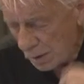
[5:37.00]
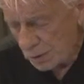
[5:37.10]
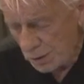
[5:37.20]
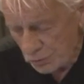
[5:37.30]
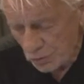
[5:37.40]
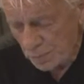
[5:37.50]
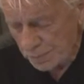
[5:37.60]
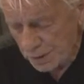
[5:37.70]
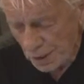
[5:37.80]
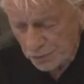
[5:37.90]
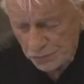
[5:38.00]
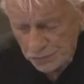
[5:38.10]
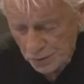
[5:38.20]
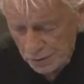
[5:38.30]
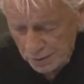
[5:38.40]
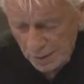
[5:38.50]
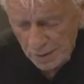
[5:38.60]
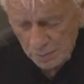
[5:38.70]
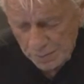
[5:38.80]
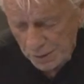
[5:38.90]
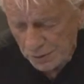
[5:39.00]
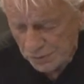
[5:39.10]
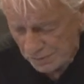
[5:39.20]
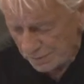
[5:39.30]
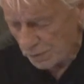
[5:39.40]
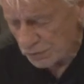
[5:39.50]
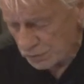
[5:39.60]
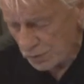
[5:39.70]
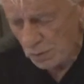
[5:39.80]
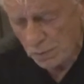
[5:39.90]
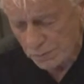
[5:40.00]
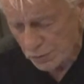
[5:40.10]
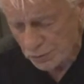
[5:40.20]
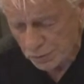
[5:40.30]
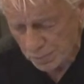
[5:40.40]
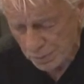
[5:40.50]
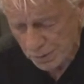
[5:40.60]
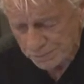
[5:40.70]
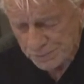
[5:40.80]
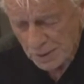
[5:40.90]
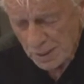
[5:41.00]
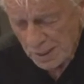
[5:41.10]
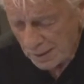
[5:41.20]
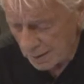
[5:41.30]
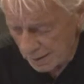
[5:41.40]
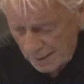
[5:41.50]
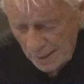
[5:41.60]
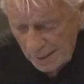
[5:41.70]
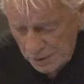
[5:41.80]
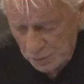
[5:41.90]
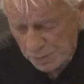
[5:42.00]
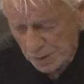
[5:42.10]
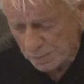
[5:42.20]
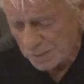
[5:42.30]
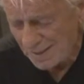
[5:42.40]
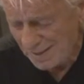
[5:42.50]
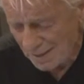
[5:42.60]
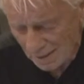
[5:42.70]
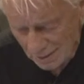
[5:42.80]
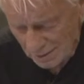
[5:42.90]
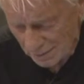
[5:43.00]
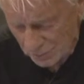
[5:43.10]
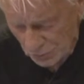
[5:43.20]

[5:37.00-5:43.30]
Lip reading: The interpretation is on the downbeat, it's the first note of the triplet, and on the and, it's become the da of the